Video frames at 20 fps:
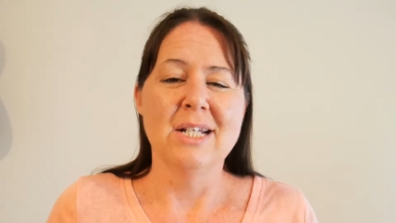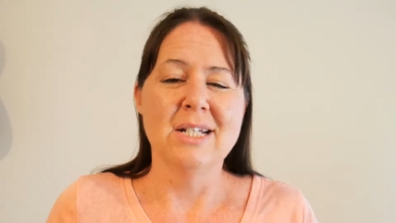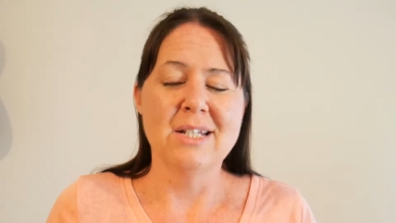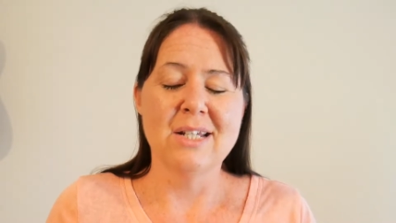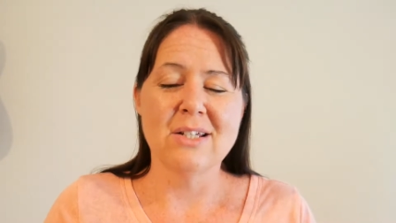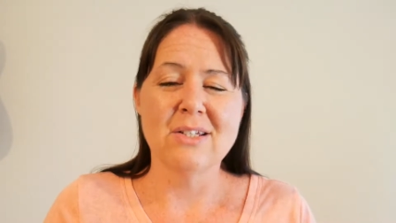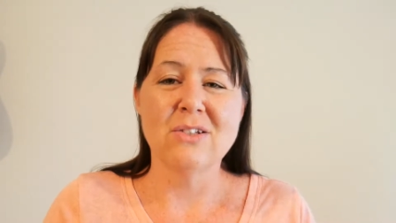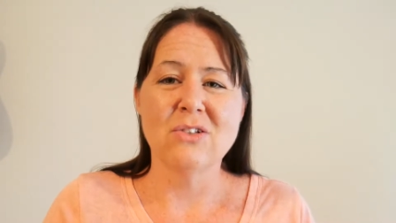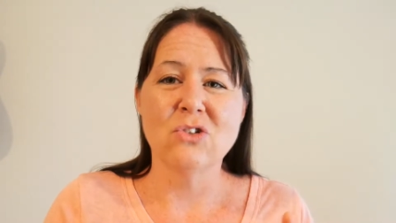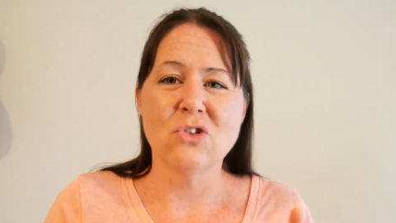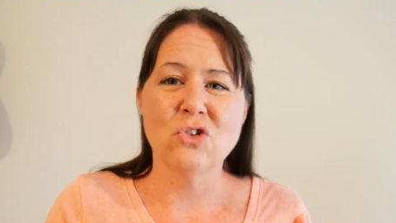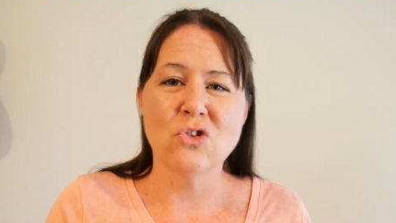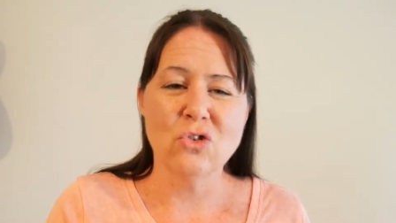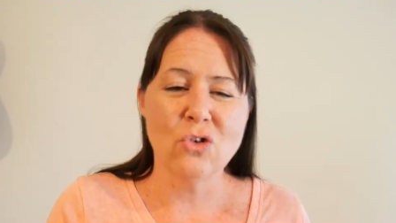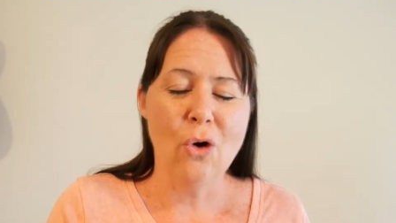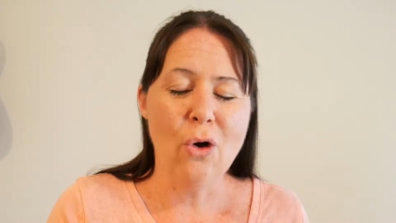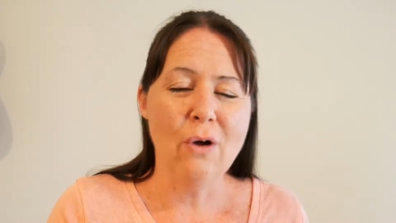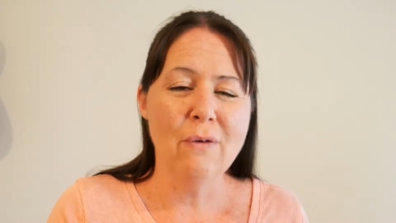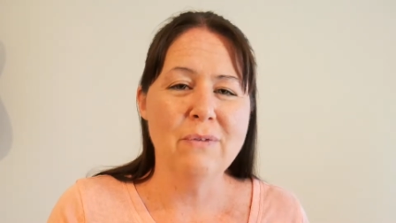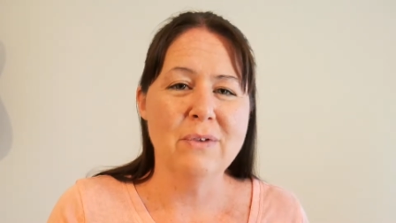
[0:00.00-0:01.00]
doesn't
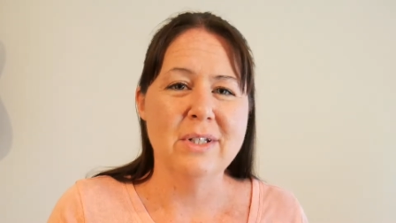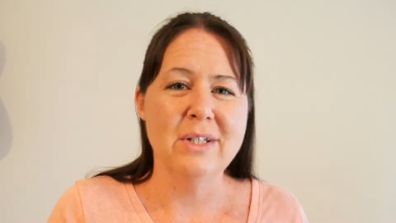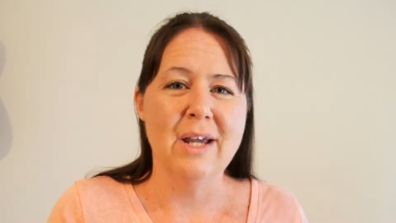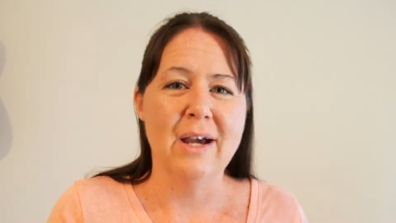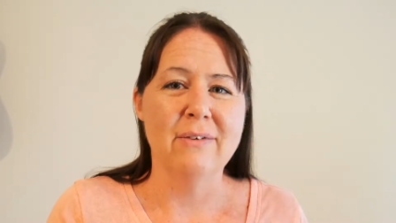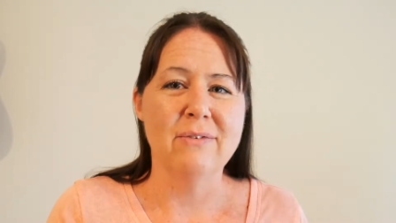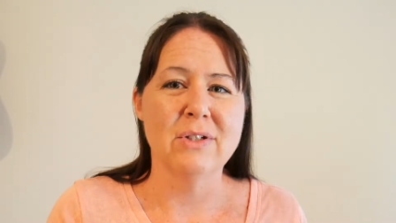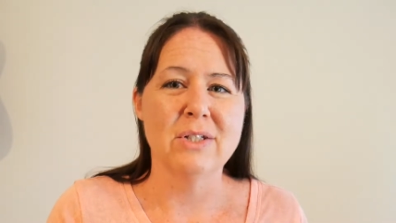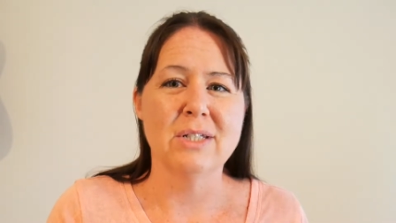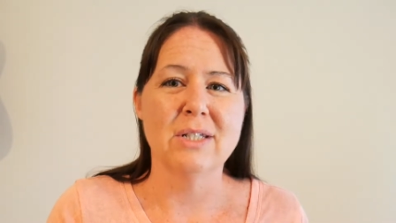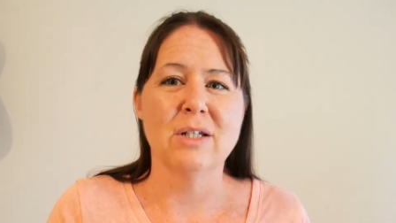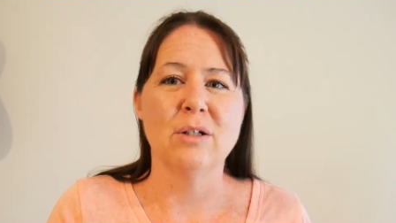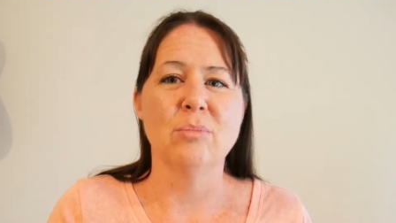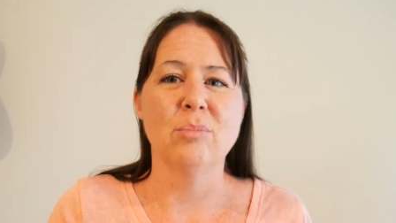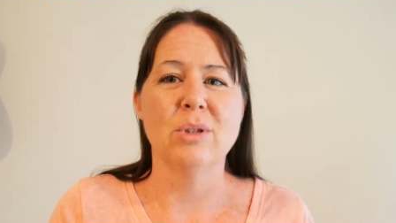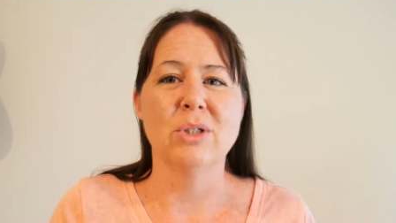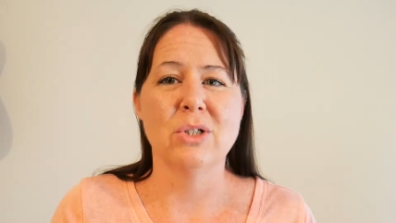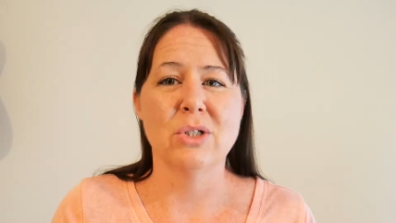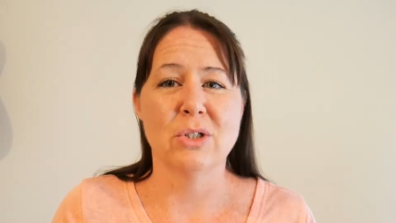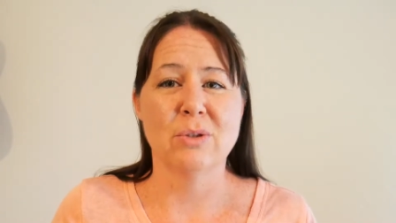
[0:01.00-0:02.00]
solve the deficit,
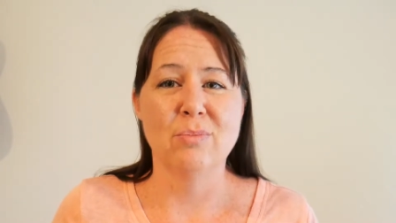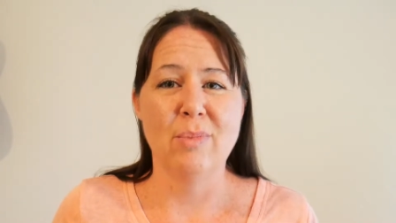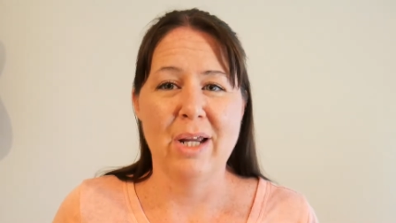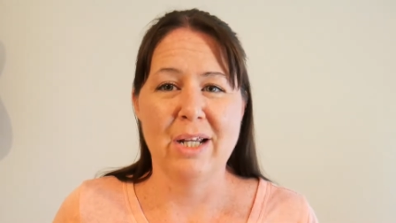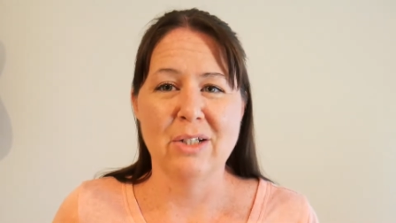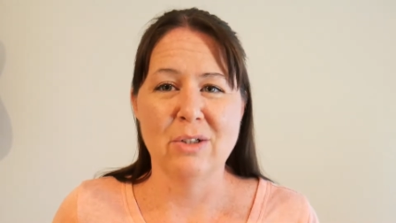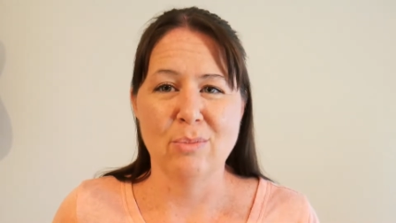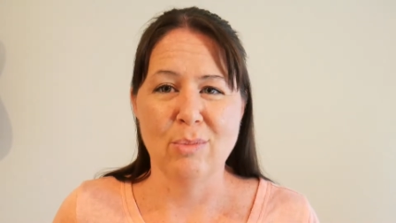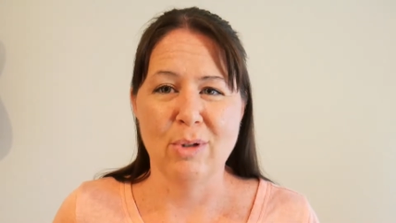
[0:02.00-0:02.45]
but just makes